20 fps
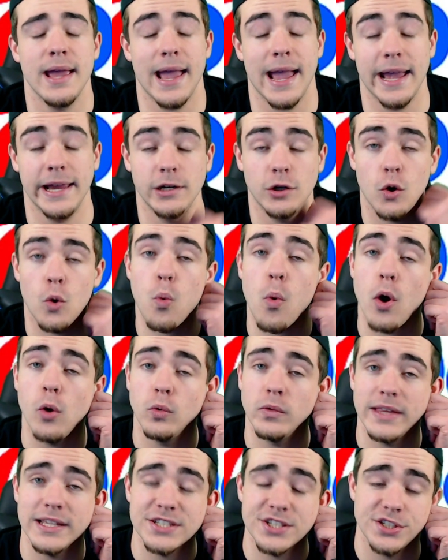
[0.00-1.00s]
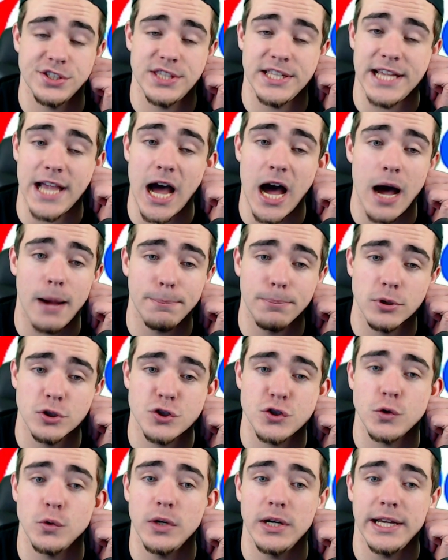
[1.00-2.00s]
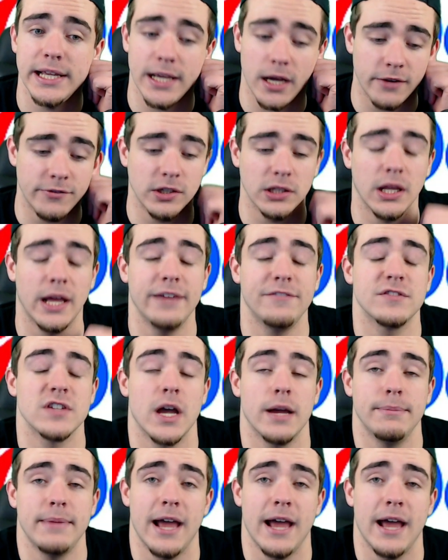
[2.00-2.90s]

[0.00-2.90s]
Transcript: And quote, this is the opportunity of a lifetime.